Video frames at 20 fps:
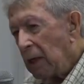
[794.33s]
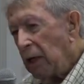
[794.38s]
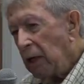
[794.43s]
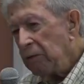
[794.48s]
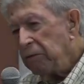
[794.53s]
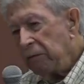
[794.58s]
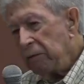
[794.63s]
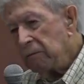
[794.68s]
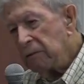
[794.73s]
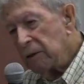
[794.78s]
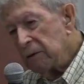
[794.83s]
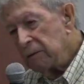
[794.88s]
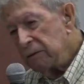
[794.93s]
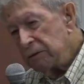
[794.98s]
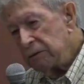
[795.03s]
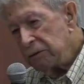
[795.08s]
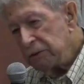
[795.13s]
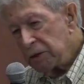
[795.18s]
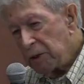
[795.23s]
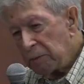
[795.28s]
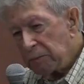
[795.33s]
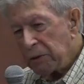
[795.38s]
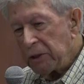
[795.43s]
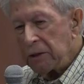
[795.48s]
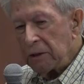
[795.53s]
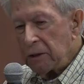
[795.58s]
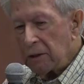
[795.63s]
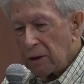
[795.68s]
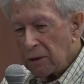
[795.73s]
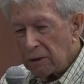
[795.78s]
if you were
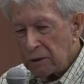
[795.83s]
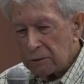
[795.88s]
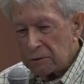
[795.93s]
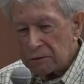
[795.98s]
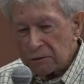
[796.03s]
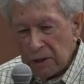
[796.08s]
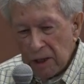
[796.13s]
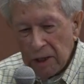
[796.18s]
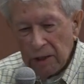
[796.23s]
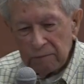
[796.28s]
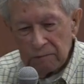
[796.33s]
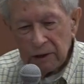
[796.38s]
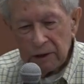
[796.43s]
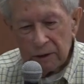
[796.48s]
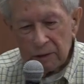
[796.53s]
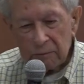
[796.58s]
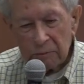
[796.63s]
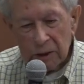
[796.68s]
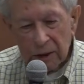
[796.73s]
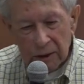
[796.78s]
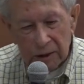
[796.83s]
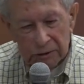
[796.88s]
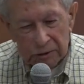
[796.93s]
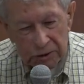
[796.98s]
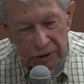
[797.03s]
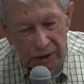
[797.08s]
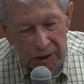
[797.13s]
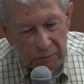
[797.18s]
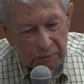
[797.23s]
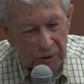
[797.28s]
shipping or traveling by
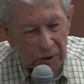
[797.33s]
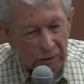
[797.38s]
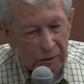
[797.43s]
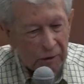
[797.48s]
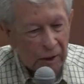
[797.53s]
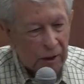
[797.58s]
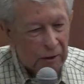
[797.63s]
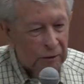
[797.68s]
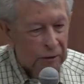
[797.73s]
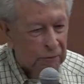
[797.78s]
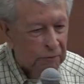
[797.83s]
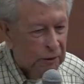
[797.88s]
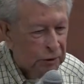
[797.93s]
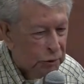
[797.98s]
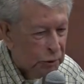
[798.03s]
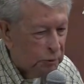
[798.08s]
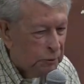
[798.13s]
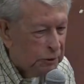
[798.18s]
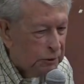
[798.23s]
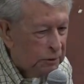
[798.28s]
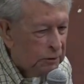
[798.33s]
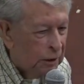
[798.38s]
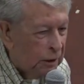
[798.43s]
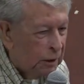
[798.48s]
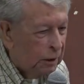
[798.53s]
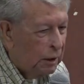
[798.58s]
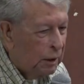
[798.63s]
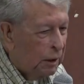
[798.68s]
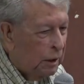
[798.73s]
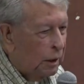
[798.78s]
steamboat out of Richmond
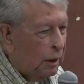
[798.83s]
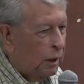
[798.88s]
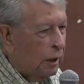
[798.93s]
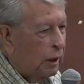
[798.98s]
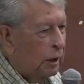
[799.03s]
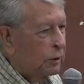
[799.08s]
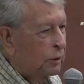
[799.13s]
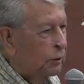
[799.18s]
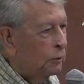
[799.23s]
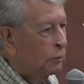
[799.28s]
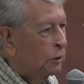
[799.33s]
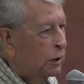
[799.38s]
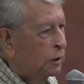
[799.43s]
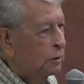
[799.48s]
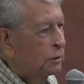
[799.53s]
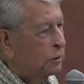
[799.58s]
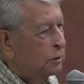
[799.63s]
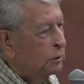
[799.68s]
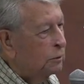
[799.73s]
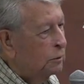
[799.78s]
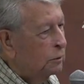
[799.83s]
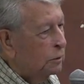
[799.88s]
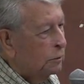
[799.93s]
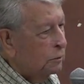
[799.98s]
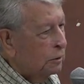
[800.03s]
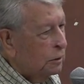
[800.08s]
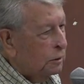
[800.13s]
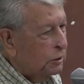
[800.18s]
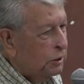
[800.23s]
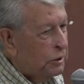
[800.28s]
and going to
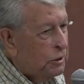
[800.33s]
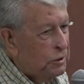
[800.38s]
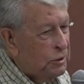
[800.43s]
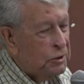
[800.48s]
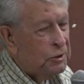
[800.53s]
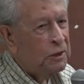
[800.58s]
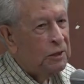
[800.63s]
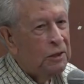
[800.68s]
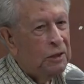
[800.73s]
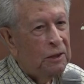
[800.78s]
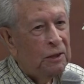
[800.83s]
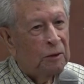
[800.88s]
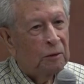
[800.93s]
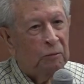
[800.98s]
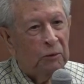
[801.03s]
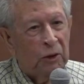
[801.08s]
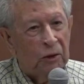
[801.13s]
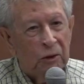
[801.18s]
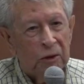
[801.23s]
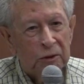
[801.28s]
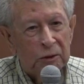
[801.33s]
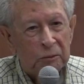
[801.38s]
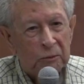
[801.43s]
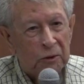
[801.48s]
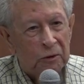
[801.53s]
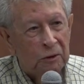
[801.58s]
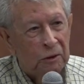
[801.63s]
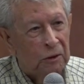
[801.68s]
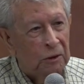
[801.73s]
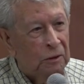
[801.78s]
DC or
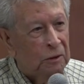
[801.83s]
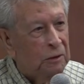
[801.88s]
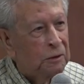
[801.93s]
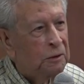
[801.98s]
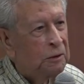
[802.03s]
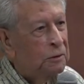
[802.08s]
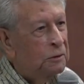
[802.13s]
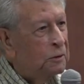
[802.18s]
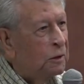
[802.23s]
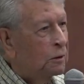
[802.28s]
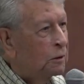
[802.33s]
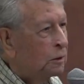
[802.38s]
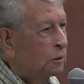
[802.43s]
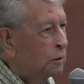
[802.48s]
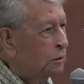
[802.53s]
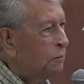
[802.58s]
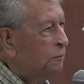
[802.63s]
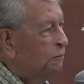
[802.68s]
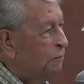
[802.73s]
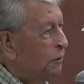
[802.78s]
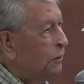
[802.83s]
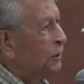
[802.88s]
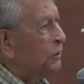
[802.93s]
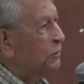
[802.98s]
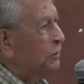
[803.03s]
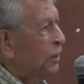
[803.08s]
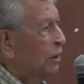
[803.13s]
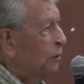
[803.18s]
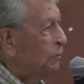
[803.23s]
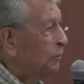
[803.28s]
Baltimore or New York, for
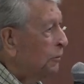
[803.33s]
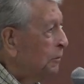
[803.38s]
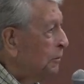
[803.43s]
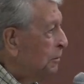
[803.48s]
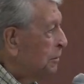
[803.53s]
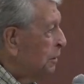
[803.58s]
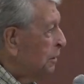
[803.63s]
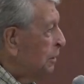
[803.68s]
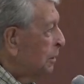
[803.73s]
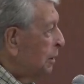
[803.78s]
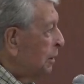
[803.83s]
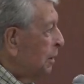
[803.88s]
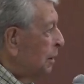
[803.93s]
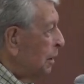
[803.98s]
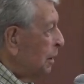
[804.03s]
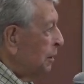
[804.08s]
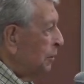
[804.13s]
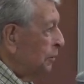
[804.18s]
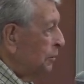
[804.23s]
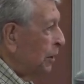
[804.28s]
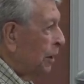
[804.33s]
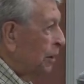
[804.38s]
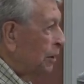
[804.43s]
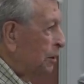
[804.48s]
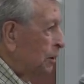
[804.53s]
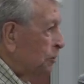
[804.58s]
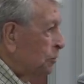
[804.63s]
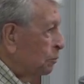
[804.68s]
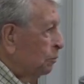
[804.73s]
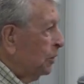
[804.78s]
example, you
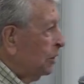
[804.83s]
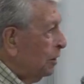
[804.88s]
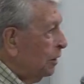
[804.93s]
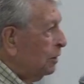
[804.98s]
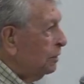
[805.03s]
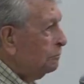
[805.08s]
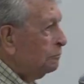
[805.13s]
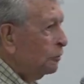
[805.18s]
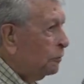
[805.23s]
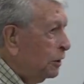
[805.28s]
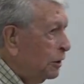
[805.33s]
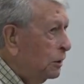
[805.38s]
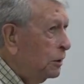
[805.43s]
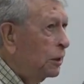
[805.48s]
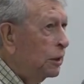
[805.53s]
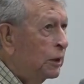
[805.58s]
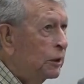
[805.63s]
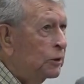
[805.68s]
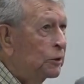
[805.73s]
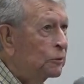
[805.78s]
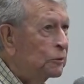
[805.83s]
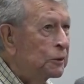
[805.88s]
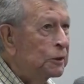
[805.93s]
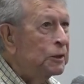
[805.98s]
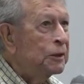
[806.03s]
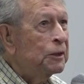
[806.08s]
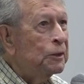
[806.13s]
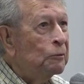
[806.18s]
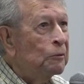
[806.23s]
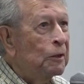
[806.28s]
had to spend one day
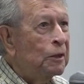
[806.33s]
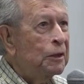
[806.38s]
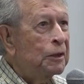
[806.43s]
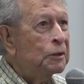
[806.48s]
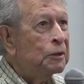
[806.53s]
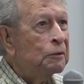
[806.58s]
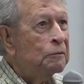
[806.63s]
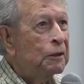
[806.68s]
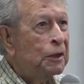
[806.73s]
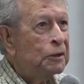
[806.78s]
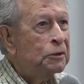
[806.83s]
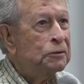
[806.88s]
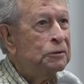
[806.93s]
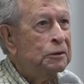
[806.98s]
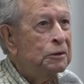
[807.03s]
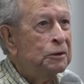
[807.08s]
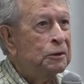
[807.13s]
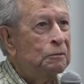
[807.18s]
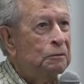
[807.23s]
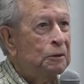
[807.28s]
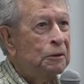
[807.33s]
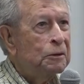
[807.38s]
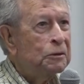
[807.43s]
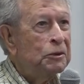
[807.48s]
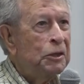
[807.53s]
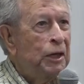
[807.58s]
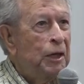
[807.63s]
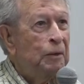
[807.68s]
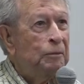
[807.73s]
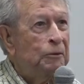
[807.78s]
going in the wrong direction
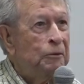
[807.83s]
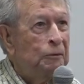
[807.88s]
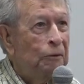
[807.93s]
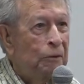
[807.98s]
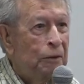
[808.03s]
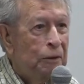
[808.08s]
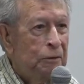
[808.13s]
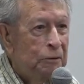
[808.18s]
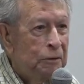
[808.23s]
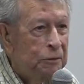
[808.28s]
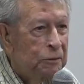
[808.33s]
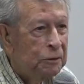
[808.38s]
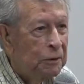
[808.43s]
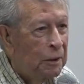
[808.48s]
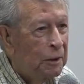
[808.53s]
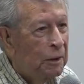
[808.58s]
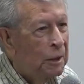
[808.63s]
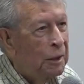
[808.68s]
toward Hampton Roads